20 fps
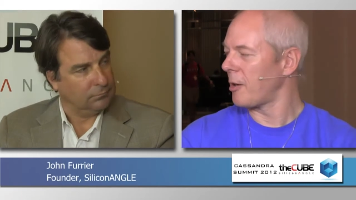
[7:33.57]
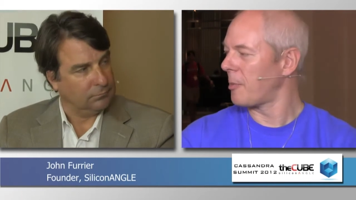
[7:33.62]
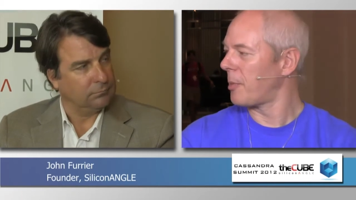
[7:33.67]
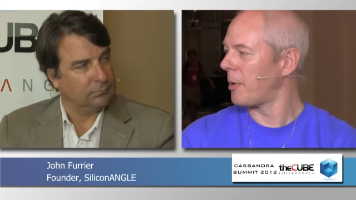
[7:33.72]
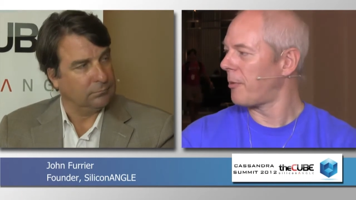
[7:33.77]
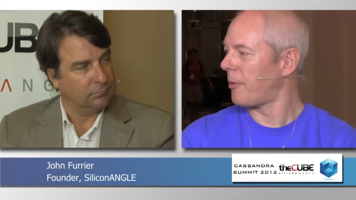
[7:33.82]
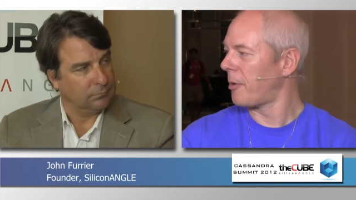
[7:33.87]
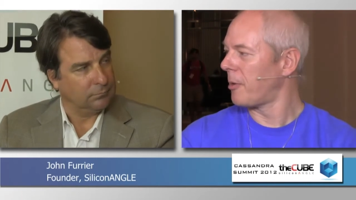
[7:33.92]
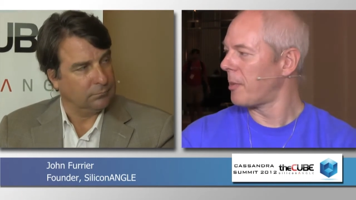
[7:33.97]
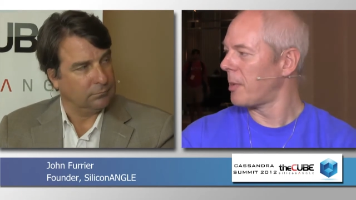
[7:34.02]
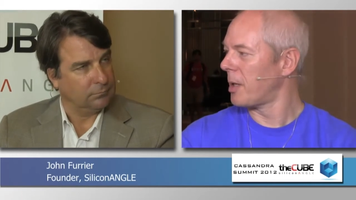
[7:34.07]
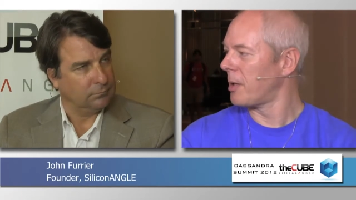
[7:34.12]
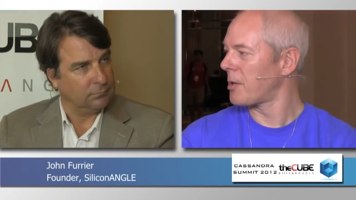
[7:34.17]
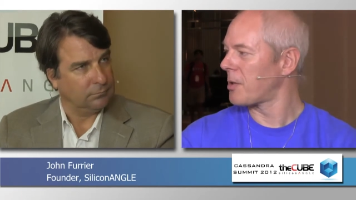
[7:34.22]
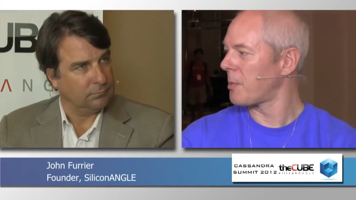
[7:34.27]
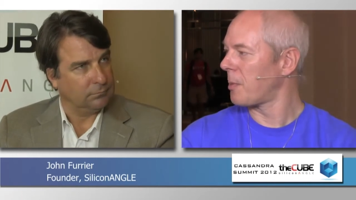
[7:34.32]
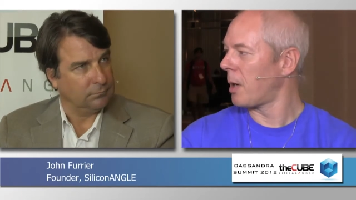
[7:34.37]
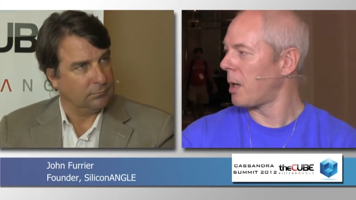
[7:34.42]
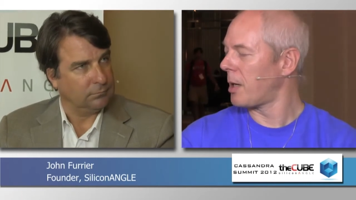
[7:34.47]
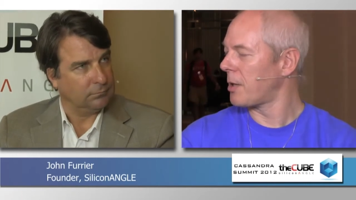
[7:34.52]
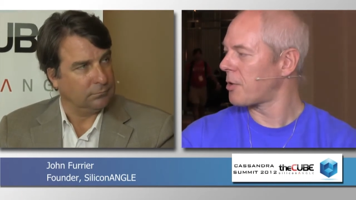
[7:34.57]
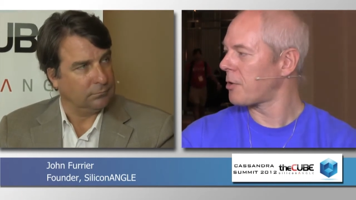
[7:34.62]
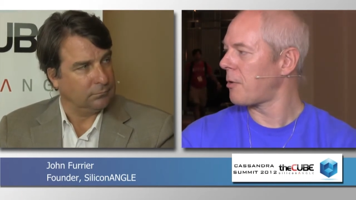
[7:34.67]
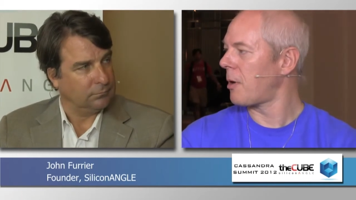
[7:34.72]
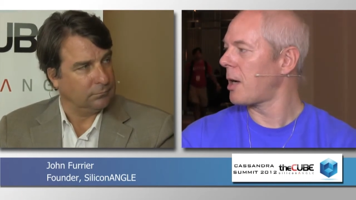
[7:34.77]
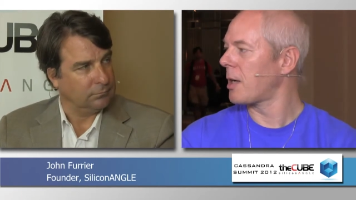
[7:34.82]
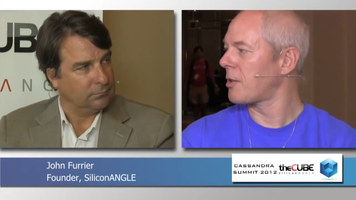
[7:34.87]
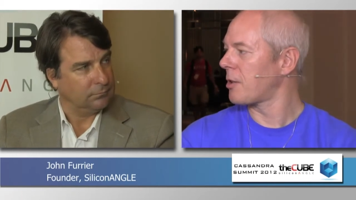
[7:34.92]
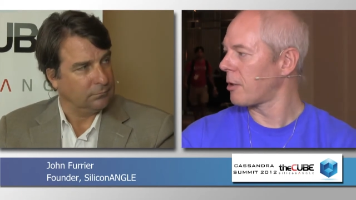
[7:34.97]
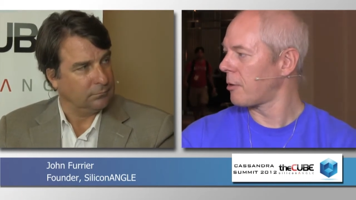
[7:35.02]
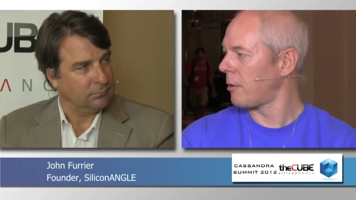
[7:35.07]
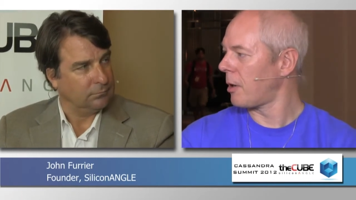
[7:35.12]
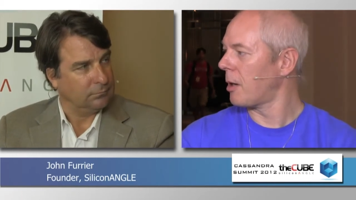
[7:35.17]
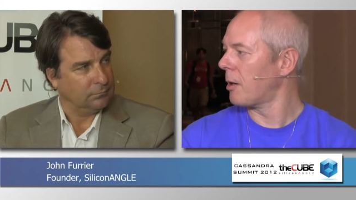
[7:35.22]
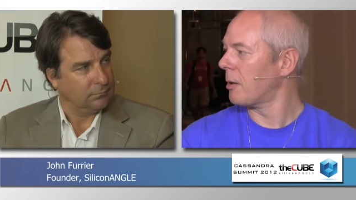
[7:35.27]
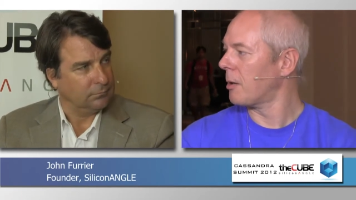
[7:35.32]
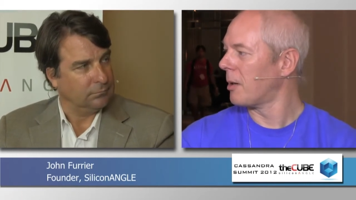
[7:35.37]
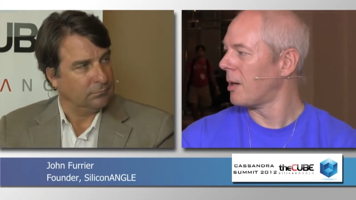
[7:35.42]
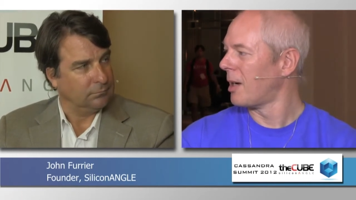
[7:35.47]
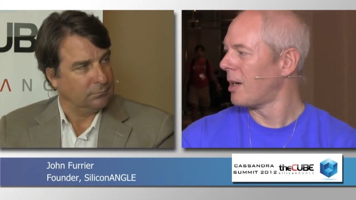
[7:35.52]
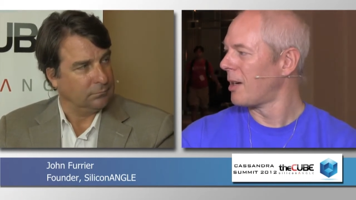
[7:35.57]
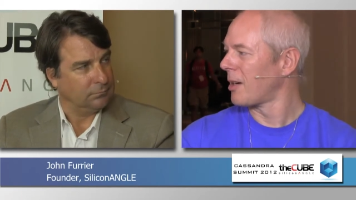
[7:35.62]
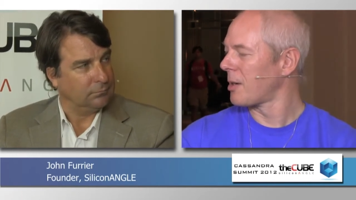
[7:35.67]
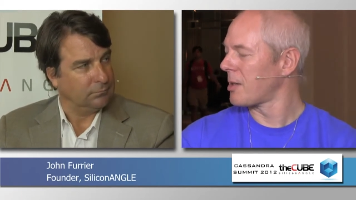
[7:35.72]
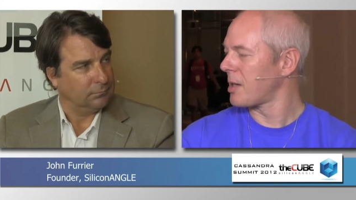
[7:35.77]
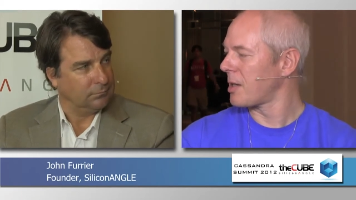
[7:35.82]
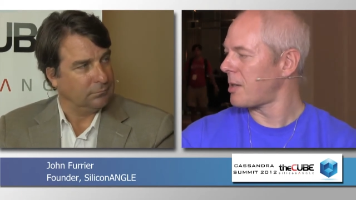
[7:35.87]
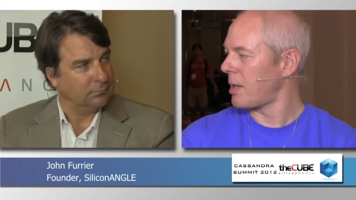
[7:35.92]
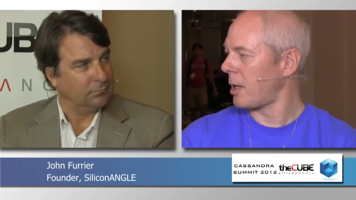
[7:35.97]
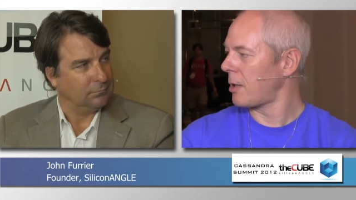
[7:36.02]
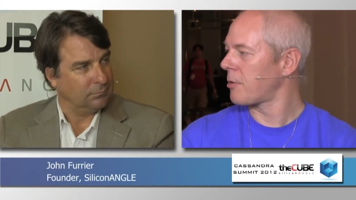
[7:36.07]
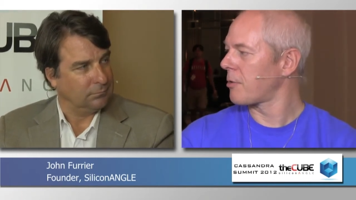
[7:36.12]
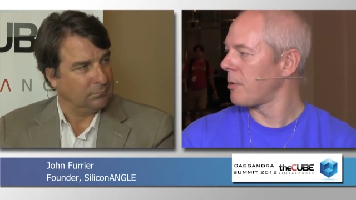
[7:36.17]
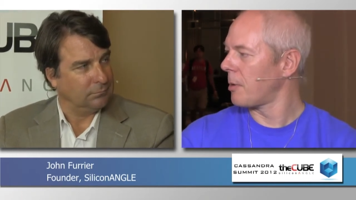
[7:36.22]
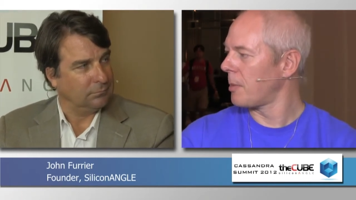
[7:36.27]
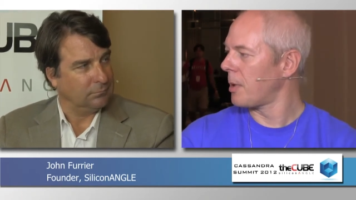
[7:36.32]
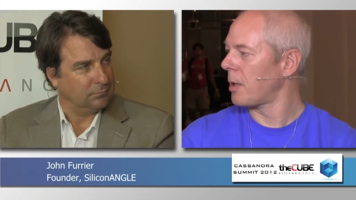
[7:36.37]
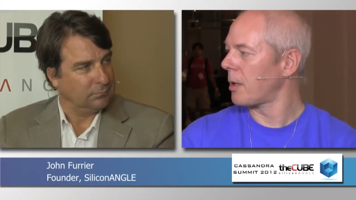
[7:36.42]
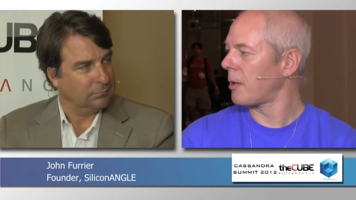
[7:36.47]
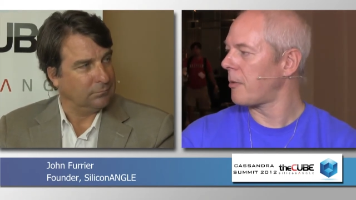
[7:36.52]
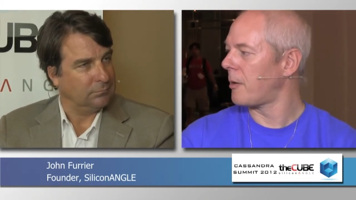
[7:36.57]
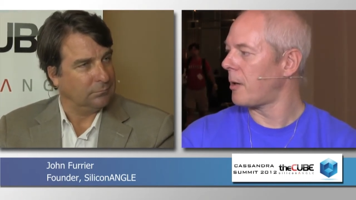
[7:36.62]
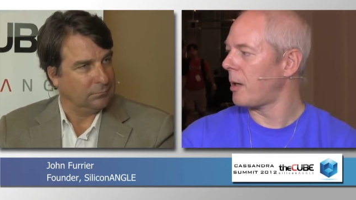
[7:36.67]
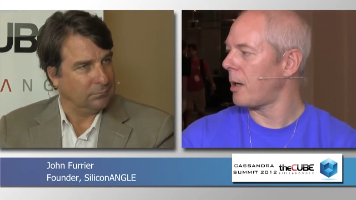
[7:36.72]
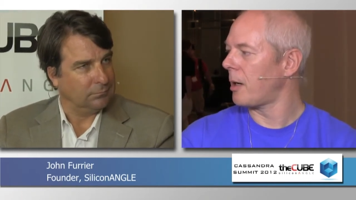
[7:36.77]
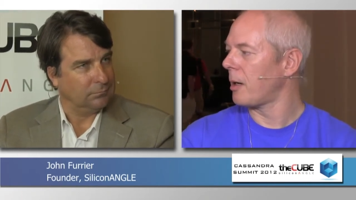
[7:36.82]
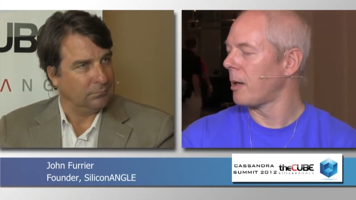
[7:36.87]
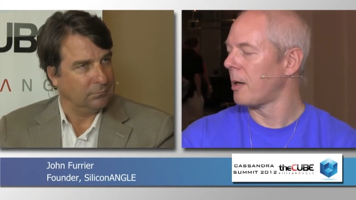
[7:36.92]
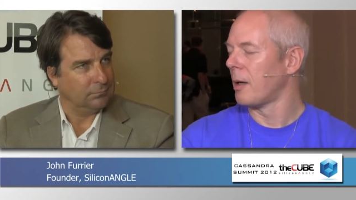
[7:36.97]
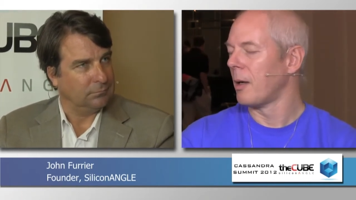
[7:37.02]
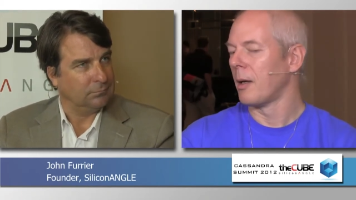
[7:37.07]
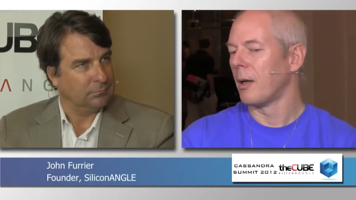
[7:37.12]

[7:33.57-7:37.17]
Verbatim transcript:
Speaker 1: out of performance while it's trying to grow, because it's extra work for it.